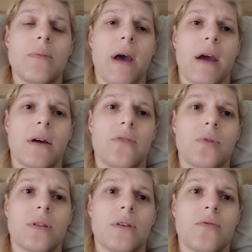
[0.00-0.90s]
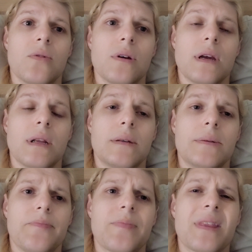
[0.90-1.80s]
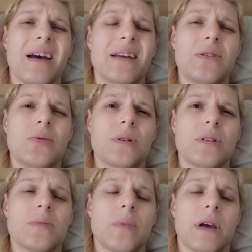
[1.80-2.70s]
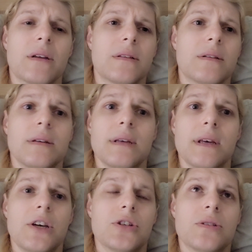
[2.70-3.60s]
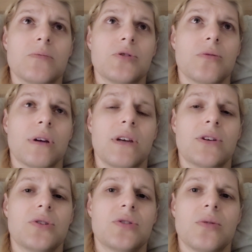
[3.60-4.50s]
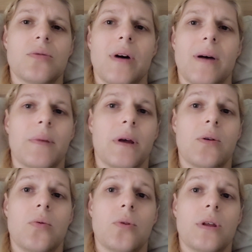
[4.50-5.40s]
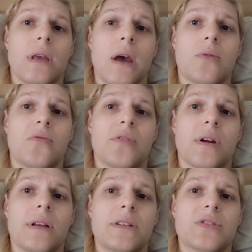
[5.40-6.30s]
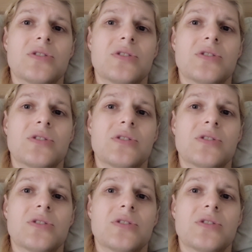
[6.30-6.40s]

the back of what they've created. I do expect some shrinkage, so I'm not holding out for any